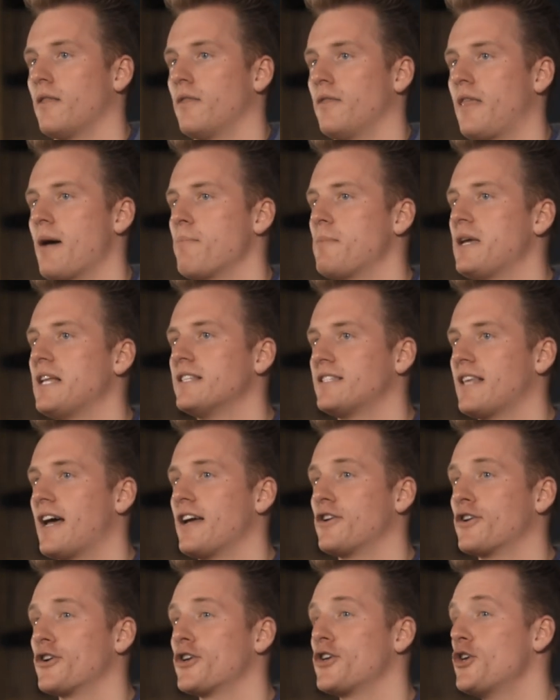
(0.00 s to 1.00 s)
That means
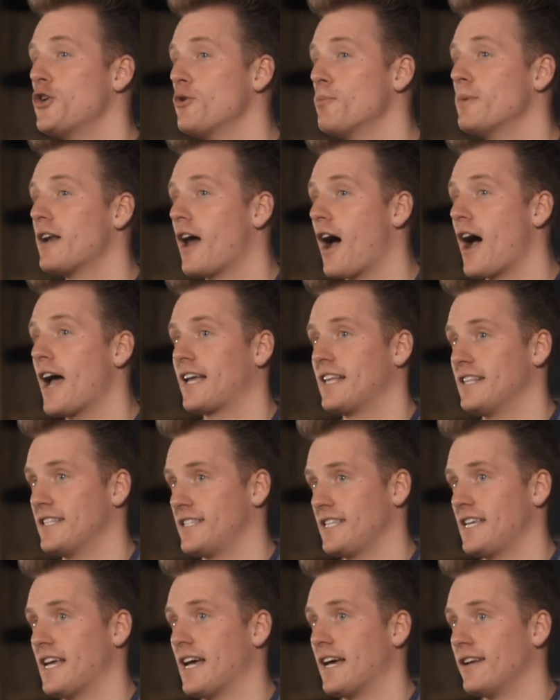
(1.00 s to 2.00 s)
that your human eye can
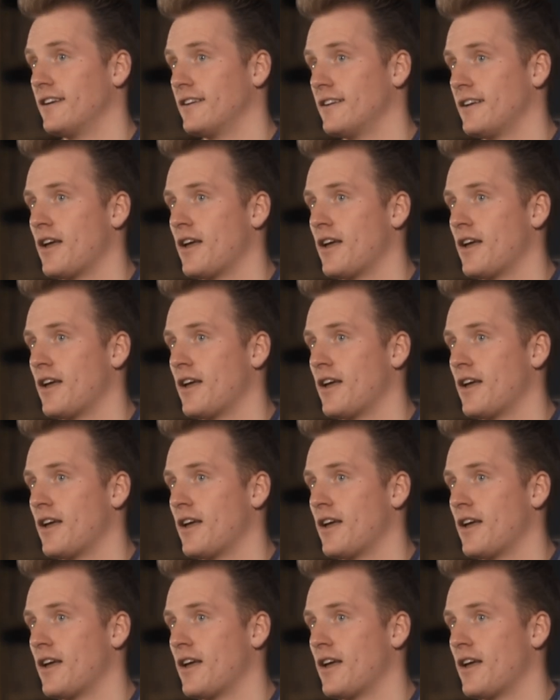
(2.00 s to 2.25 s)
see it.